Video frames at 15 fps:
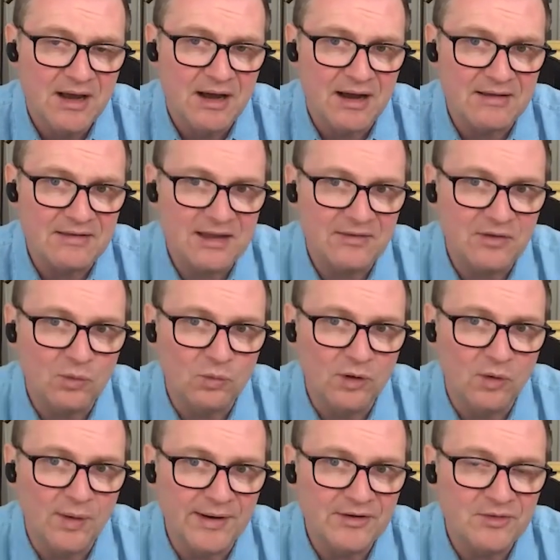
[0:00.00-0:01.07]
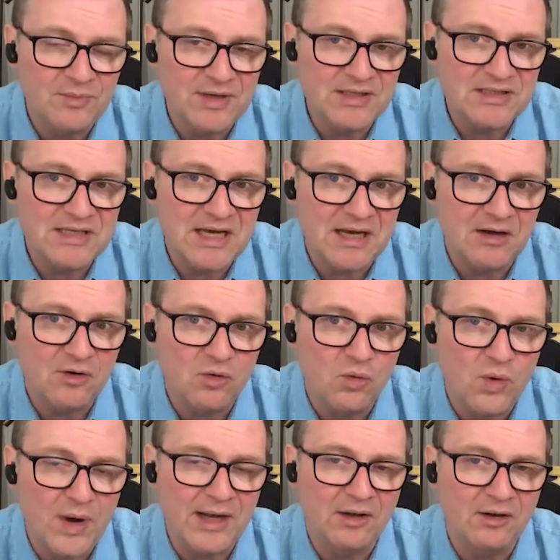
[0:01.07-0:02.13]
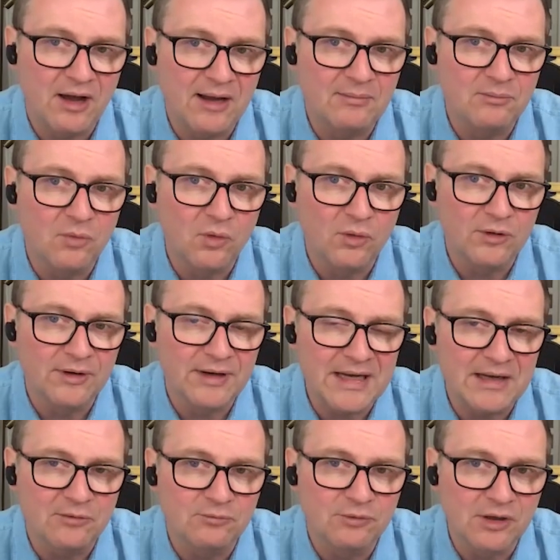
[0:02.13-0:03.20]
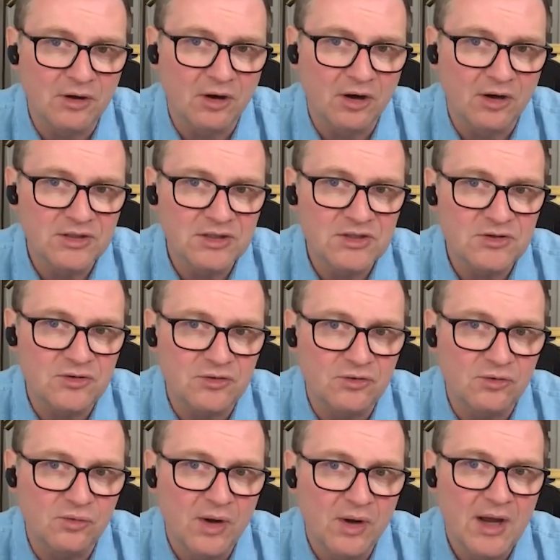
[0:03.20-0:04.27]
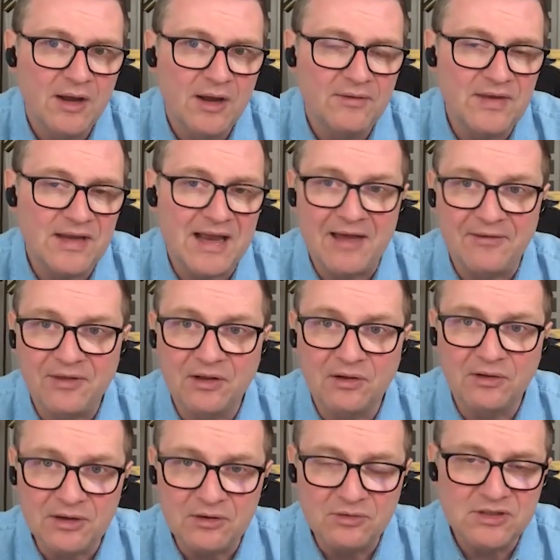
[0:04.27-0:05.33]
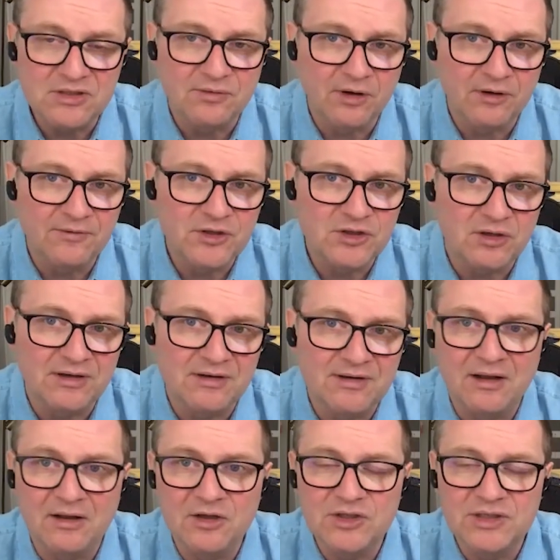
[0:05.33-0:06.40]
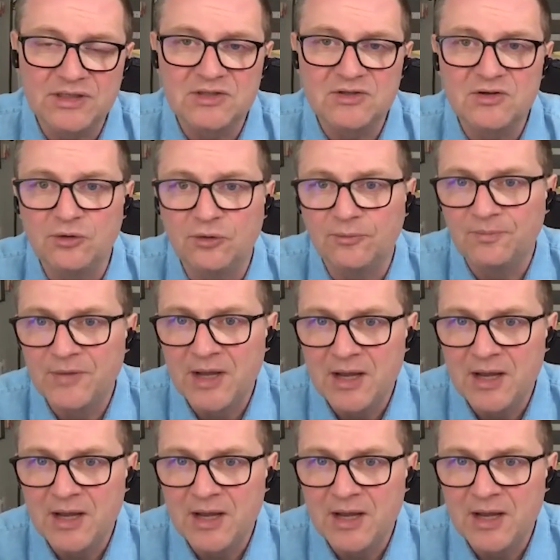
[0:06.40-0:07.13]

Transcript: I think that we're going to be seeing quite a lot more in regards to the ethical use of artificial intelligence too.